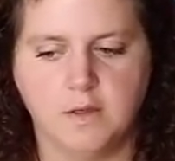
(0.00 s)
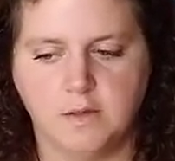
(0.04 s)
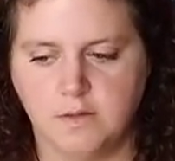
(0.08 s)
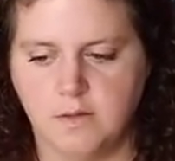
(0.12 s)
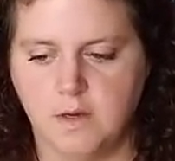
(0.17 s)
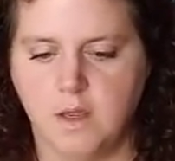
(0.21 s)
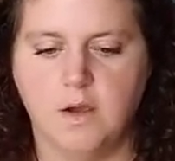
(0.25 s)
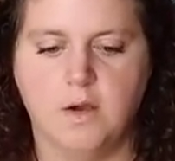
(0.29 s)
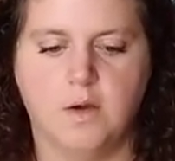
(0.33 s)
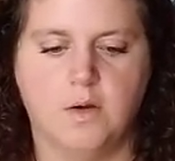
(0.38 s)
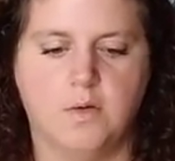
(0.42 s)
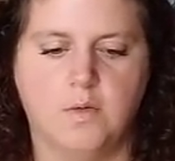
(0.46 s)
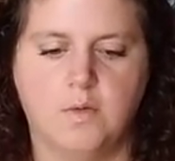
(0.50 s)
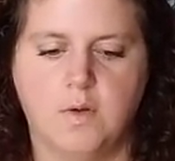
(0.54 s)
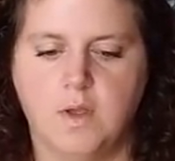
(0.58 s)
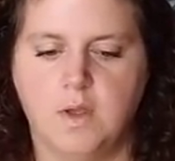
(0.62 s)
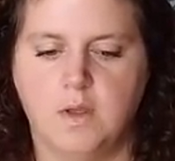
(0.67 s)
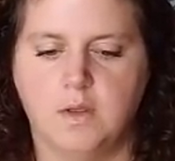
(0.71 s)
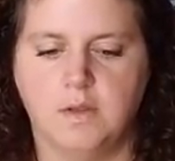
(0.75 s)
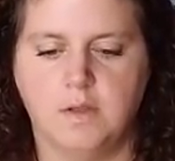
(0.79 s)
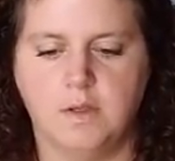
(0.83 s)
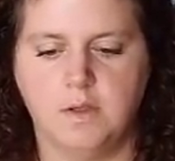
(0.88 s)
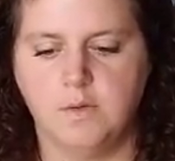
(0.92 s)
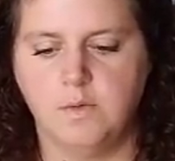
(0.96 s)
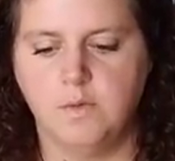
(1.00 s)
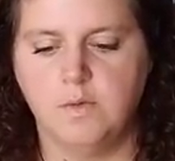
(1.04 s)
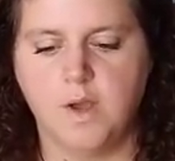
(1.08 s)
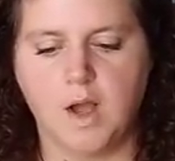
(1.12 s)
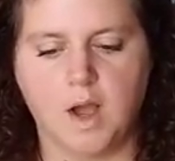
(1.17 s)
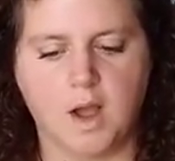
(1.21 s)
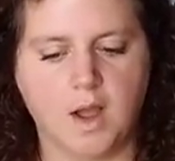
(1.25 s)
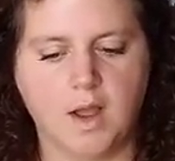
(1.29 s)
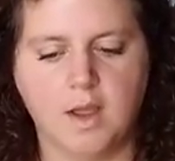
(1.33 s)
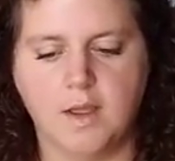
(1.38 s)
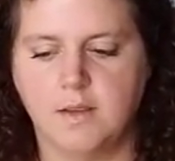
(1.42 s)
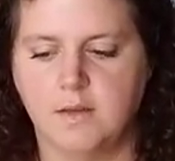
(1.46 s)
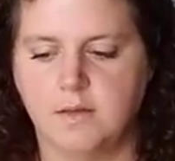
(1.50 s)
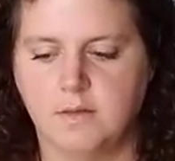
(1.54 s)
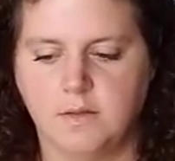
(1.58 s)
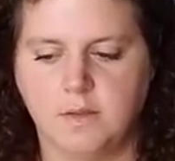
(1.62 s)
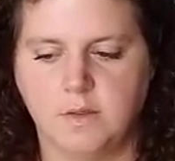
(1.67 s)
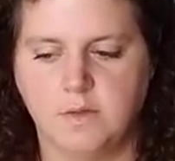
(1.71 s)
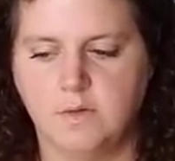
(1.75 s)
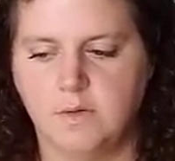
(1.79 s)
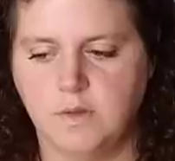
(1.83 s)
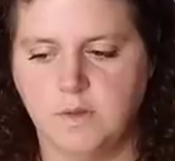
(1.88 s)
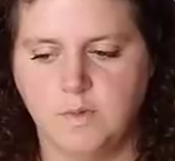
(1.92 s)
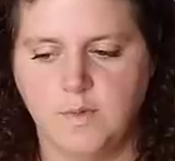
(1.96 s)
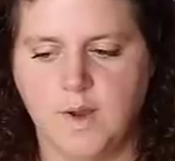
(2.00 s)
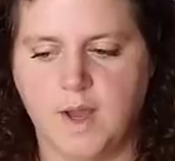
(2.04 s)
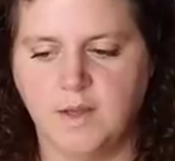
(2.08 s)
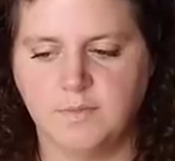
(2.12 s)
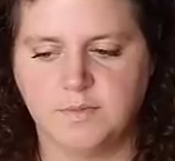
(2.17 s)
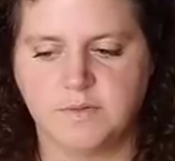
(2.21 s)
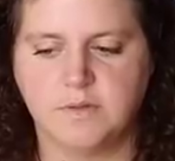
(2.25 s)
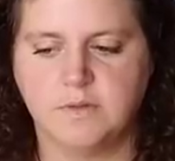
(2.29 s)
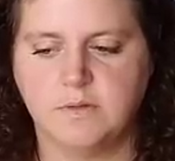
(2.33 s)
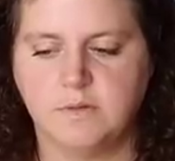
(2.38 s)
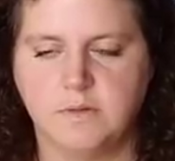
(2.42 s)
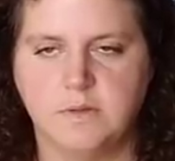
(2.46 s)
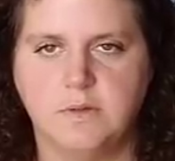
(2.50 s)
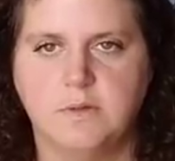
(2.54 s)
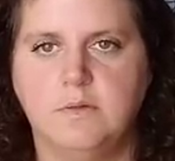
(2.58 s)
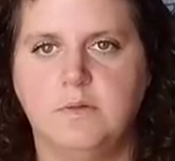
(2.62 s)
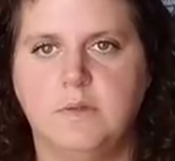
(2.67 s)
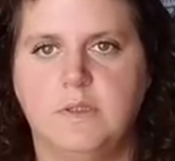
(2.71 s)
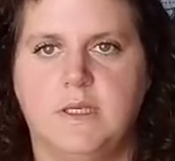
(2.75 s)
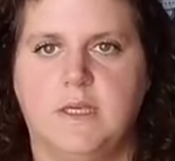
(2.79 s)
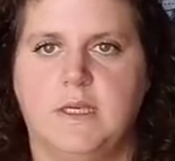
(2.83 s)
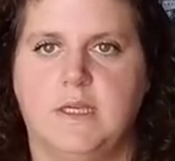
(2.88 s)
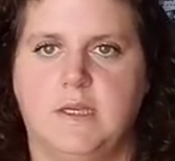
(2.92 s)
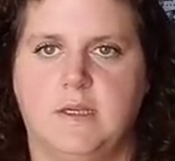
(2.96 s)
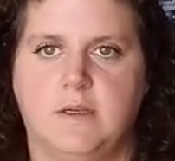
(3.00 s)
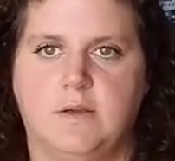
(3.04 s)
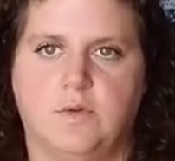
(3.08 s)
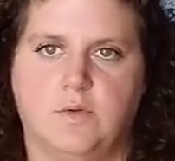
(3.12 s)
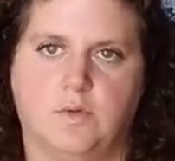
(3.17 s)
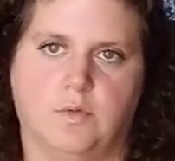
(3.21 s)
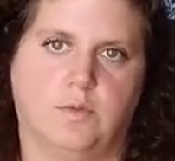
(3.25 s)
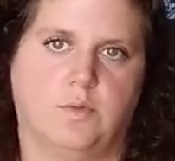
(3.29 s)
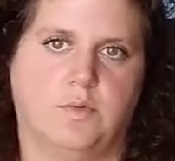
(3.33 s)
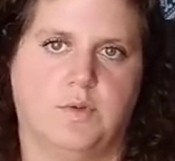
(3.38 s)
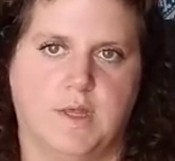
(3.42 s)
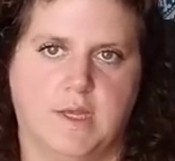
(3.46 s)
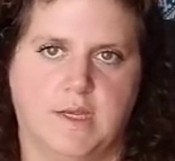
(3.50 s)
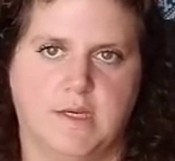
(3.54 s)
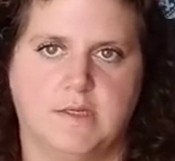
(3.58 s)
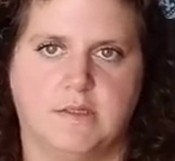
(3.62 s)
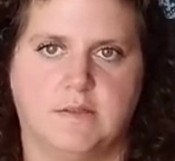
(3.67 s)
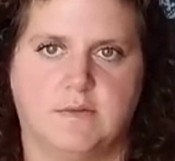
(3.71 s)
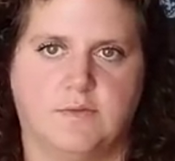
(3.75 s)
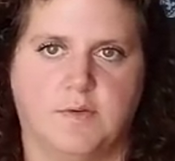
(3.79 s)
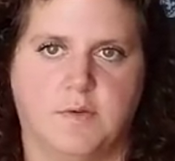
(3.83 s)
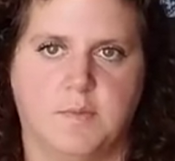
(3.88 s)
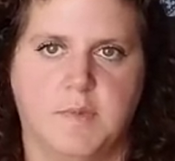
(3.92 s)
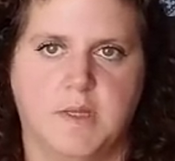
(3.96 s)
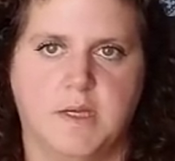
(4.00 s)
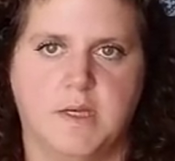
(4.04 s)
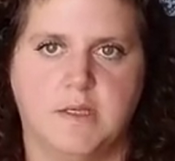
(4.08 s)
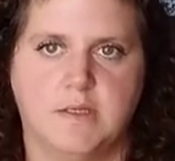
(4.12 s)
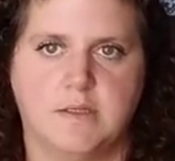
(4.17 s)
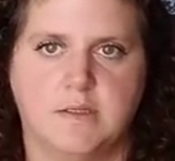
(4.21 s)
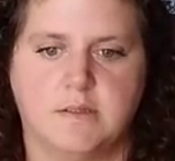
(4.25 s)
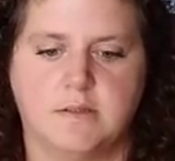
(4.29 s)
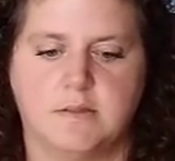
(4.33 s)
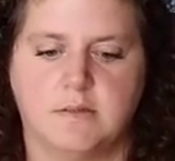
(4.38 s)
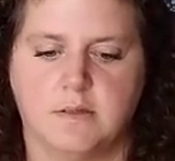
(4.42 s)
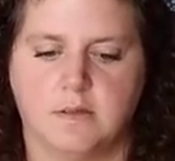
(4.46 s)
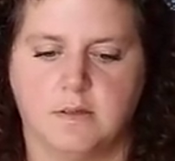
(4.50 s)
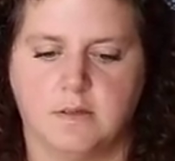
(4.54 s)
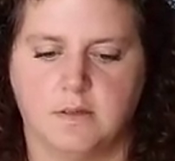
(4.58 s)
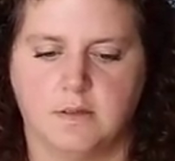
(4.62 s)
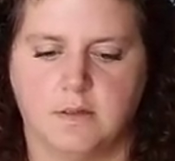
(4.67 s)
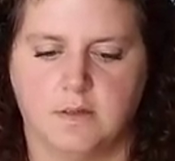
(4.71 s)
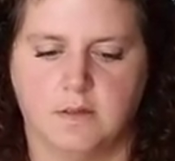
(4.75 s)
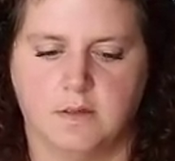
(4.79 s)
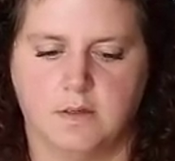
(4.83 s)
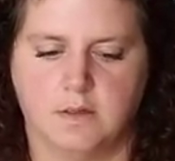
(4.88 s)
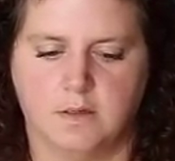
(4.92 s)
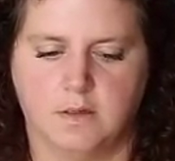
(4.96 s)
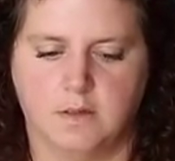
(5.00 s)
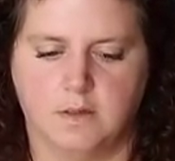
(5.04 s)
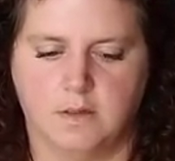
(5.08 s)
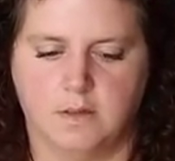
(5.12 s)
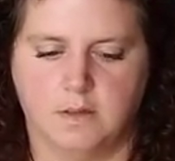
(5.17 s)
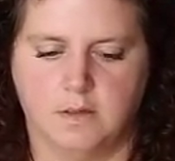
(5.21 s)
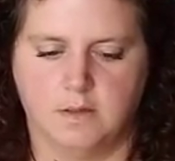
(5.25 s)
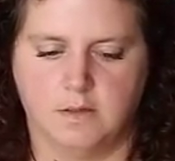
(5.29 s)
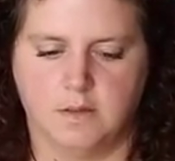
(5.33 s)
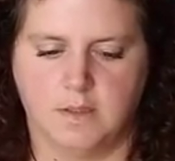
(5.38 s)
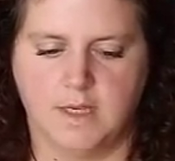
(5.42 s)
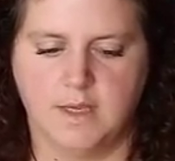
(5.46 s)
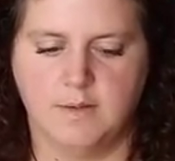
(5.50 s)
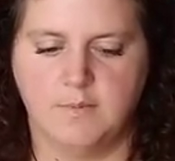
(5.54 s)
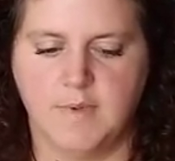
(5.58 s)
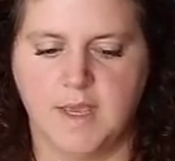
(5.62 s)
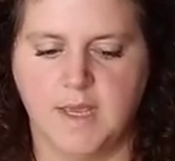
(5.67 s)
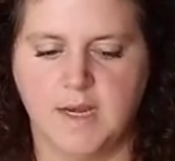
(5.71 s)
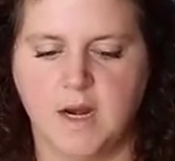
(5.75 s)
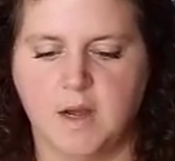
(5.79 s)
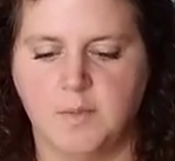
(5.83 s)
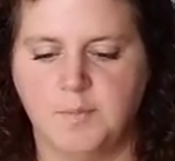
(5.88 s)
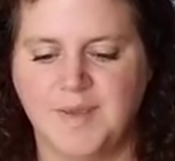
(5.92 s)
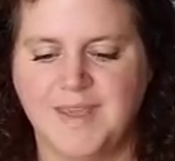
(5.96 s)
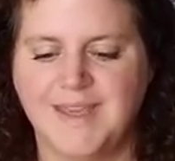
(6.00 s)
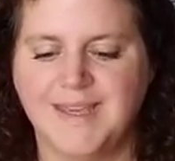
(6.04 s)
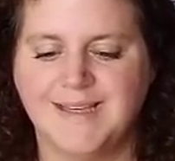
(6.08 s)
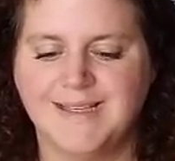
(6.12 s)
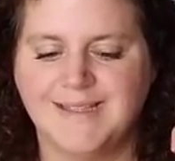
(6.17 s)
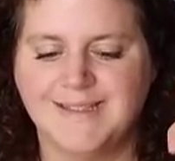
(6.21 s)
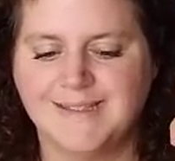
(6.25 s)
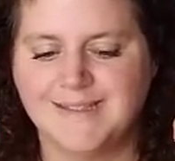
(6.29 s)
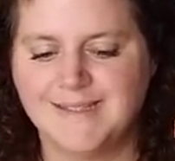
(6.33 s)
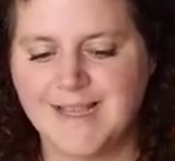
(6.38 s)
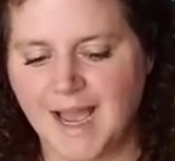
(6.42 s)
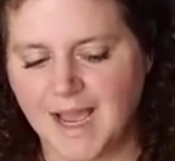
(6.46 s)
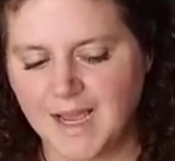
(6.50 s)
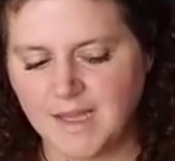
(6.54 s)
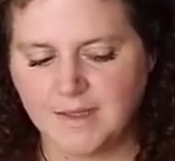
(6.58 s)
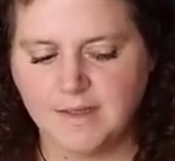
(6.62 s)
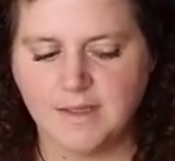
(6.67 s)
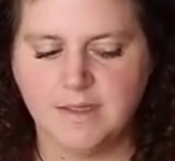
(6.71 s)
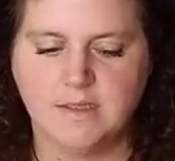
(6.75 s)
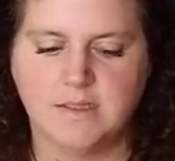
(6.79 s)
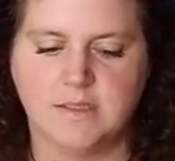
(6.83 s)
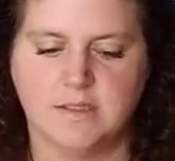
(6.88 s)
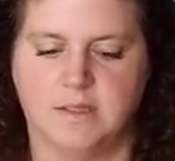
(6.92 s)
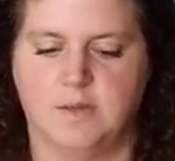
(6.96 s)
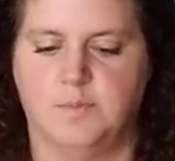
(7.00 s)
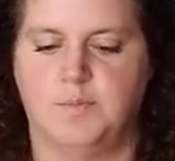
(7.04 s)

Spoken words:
No, you absolutely grew things from this. It may not be exactly to